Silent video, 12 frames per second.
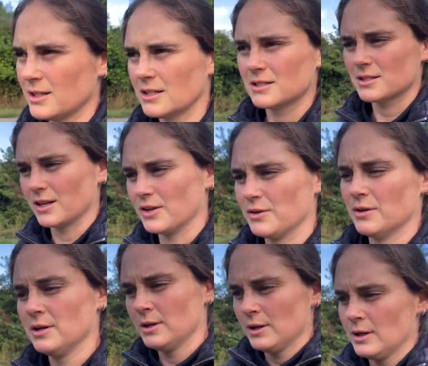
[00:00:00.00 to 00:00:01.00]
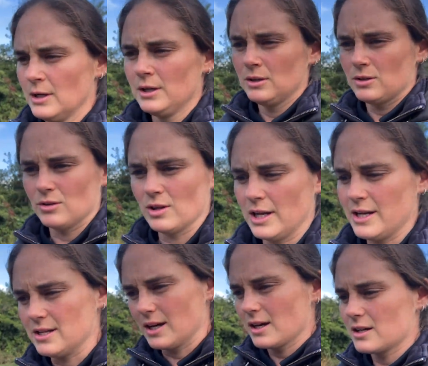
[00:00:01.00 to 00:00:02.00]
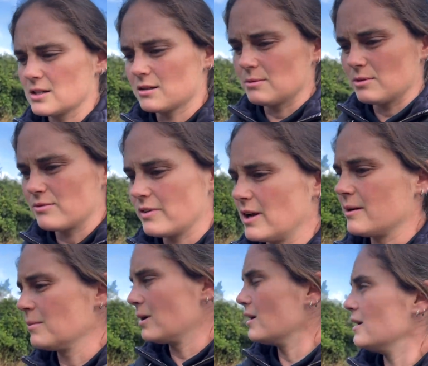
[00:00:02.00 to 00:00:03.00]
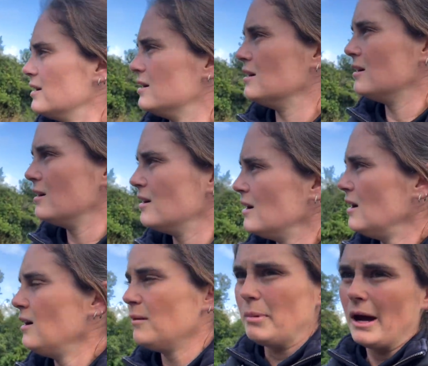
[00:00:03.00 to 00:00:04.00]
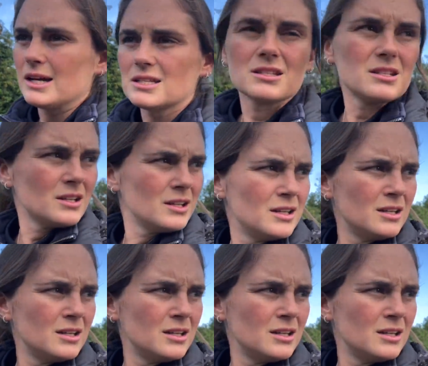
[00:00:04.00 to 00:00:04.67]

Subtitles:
is going to do the leading because I'm not feeling my best.